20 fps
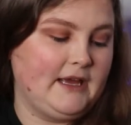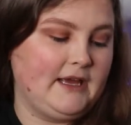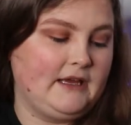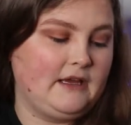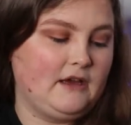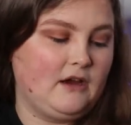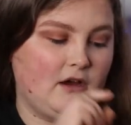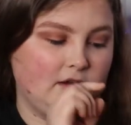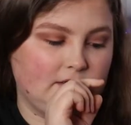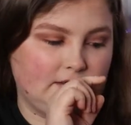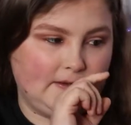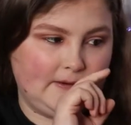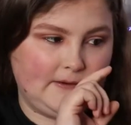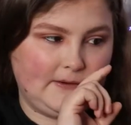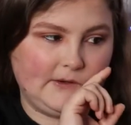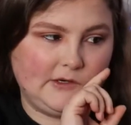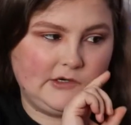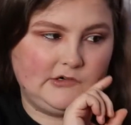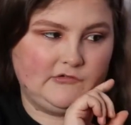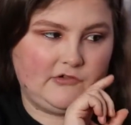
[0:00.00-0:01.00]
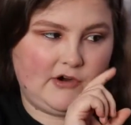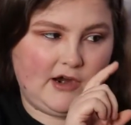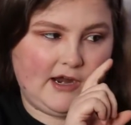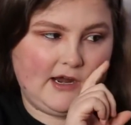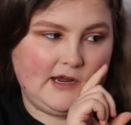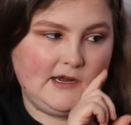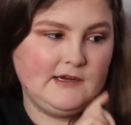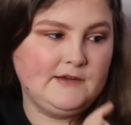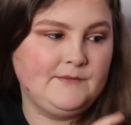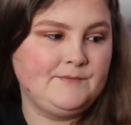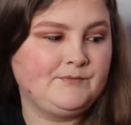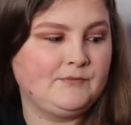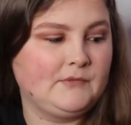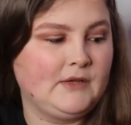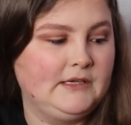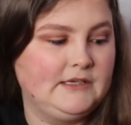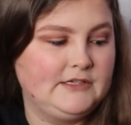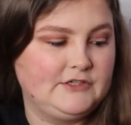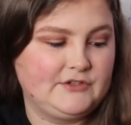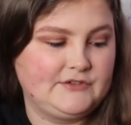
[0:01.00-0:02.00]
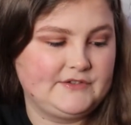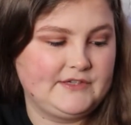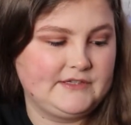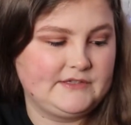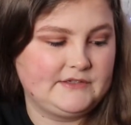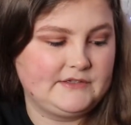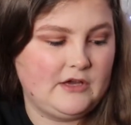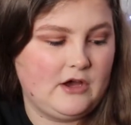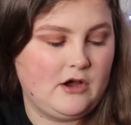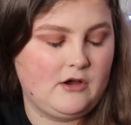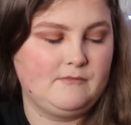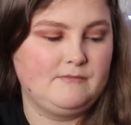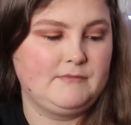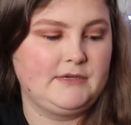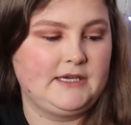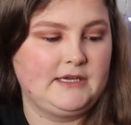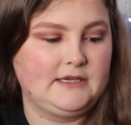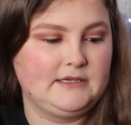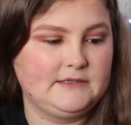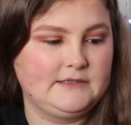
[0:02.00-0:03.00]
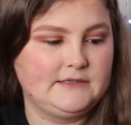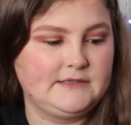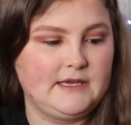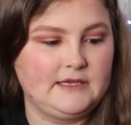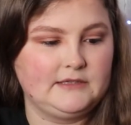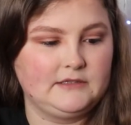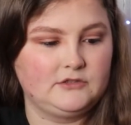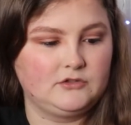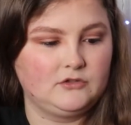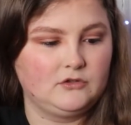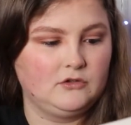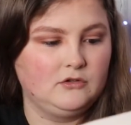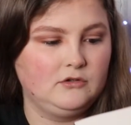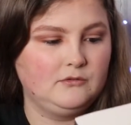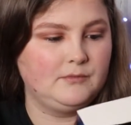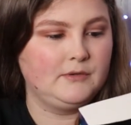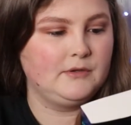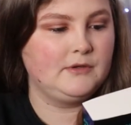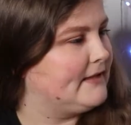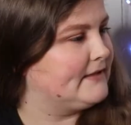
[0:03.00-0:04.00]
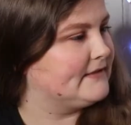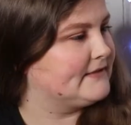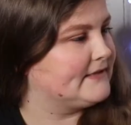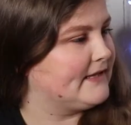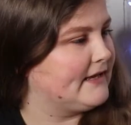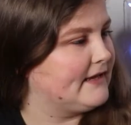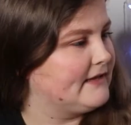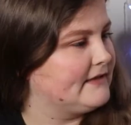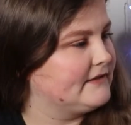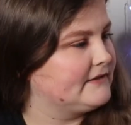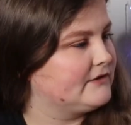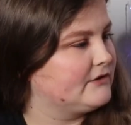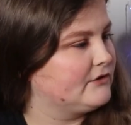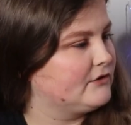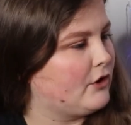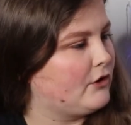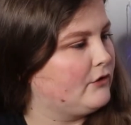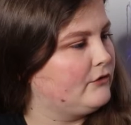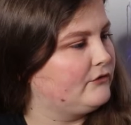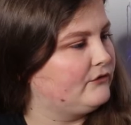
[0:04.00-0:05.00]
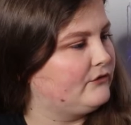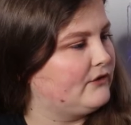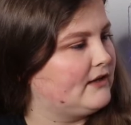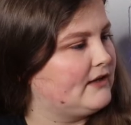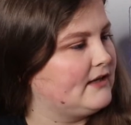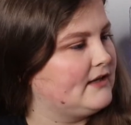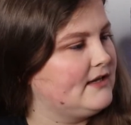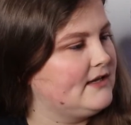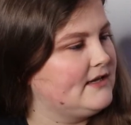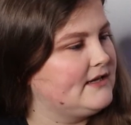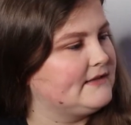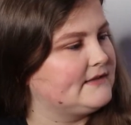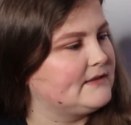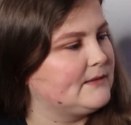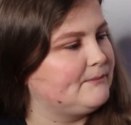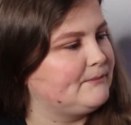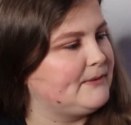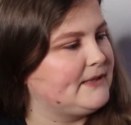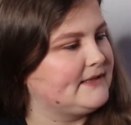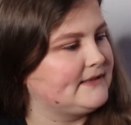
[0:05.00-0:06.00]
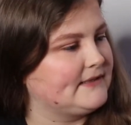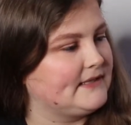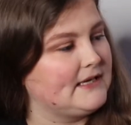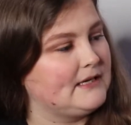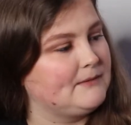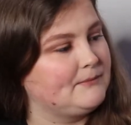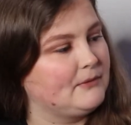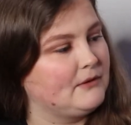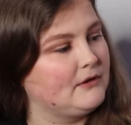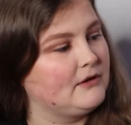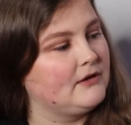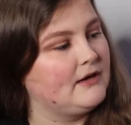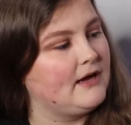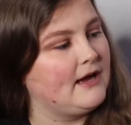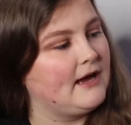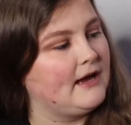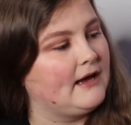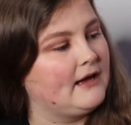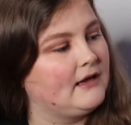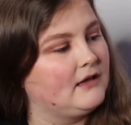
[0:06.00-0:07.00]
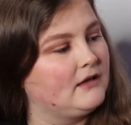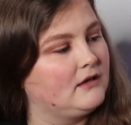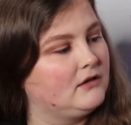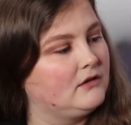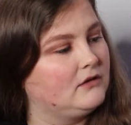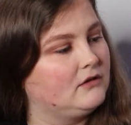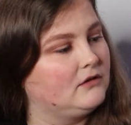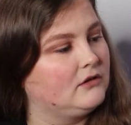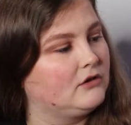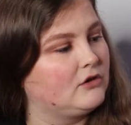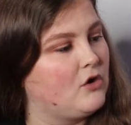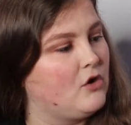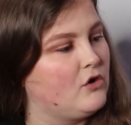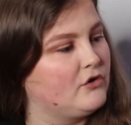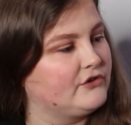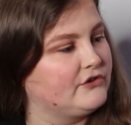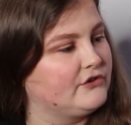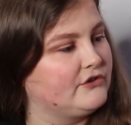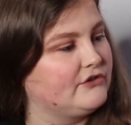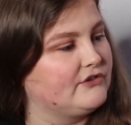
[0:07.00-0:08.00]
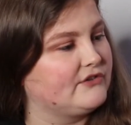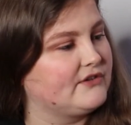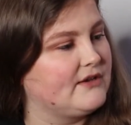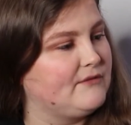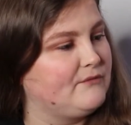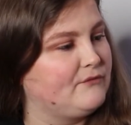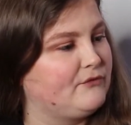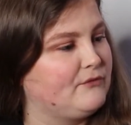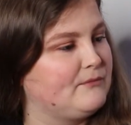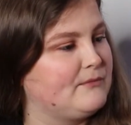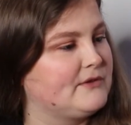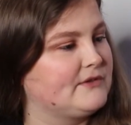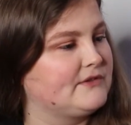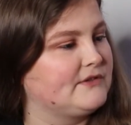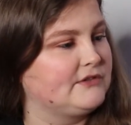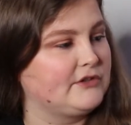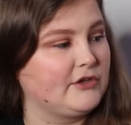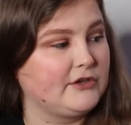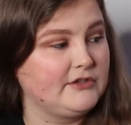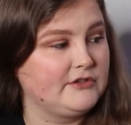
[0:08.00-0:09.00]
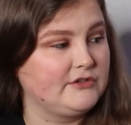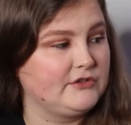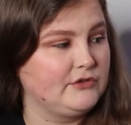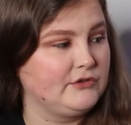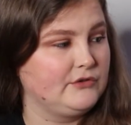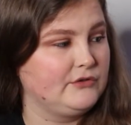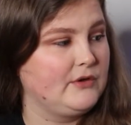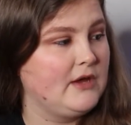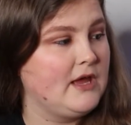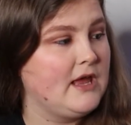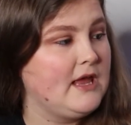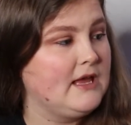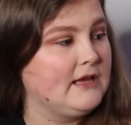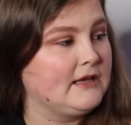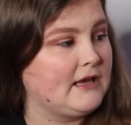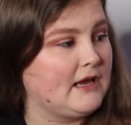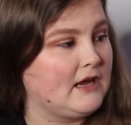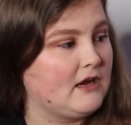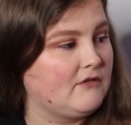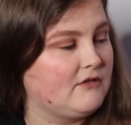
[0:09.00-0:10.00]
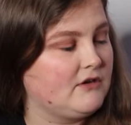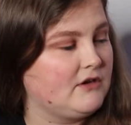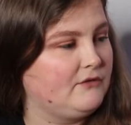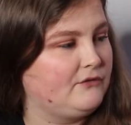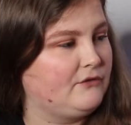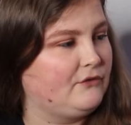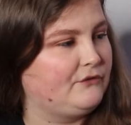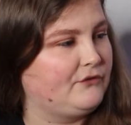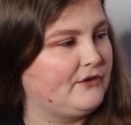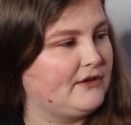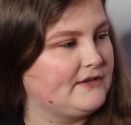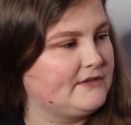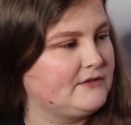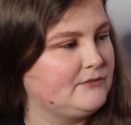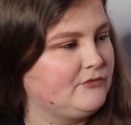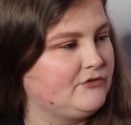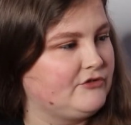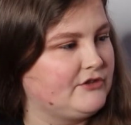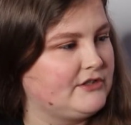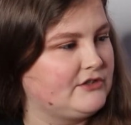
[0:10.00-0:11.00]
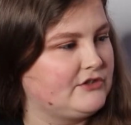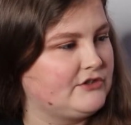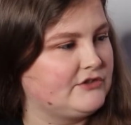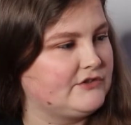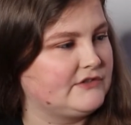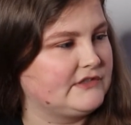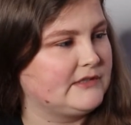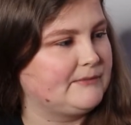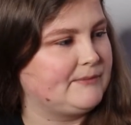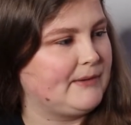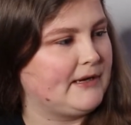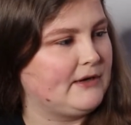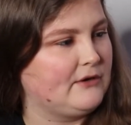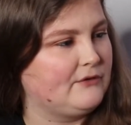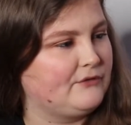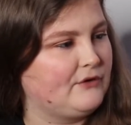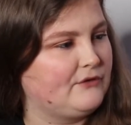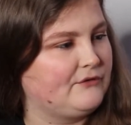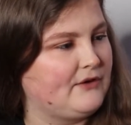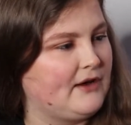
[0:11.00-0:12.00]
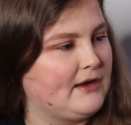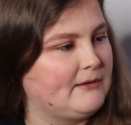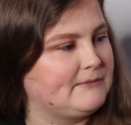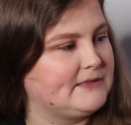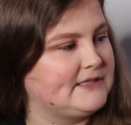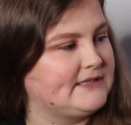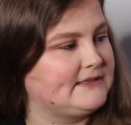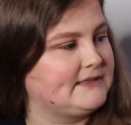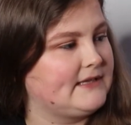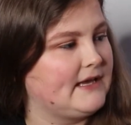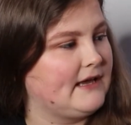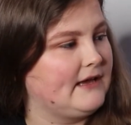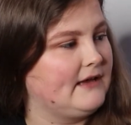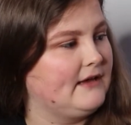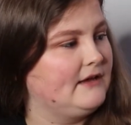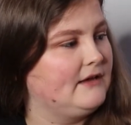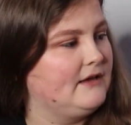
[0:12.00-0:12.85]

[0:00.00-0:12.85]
Ayana Gray, and it just says The Hunt Begins at the top. It says Kofi is a beastkeeper at Lacossa's infamous night zoo, caring for fearsome creatures to pay off her family's debt,